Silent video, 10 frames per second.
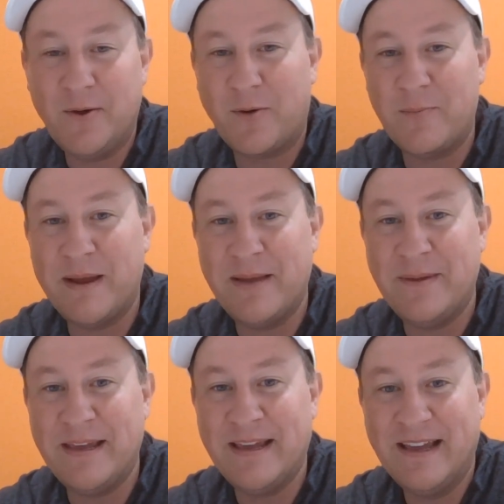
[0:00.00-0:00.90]
or
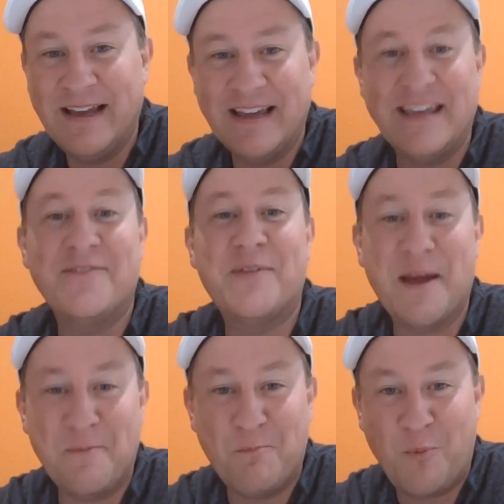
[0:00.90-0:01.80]
maybe give
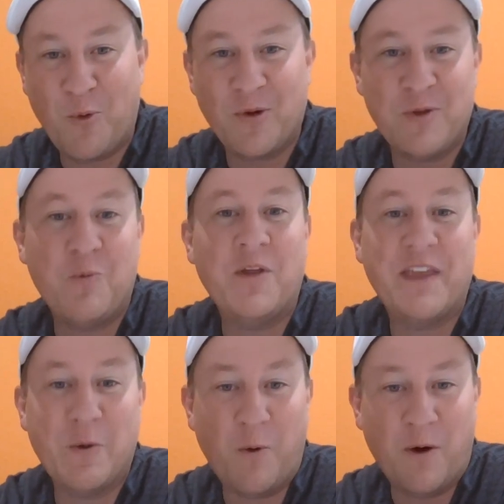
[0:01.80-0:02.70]
them more than what
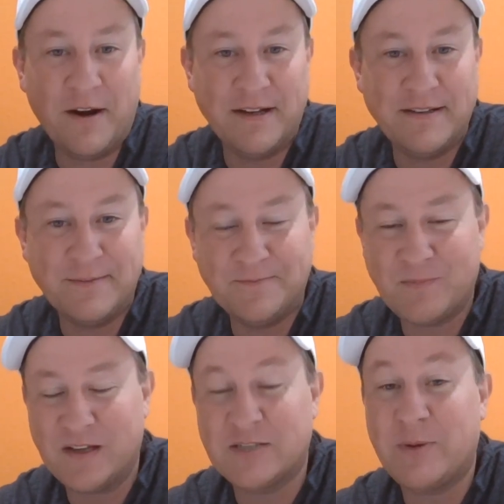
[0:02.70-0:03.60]
they wanted,
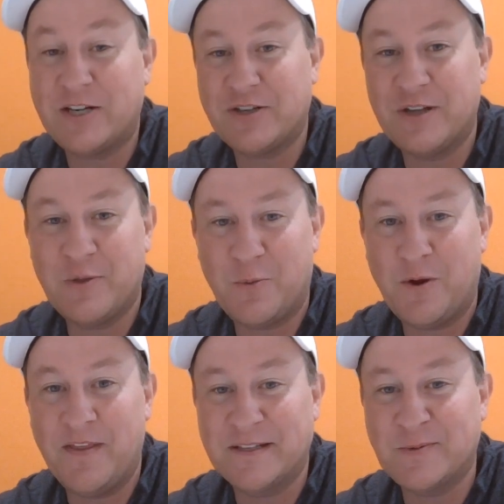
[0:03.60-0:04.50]
especially the
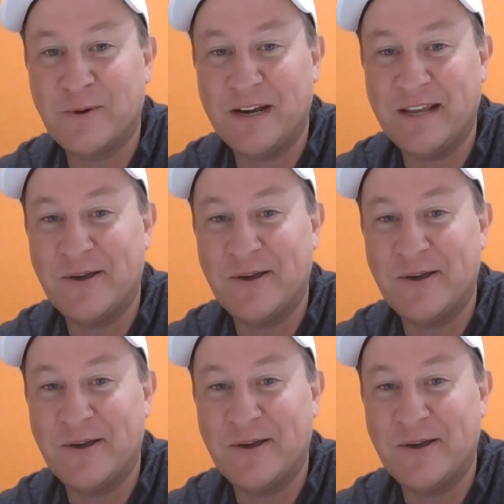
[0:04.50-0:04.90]
one that's winning.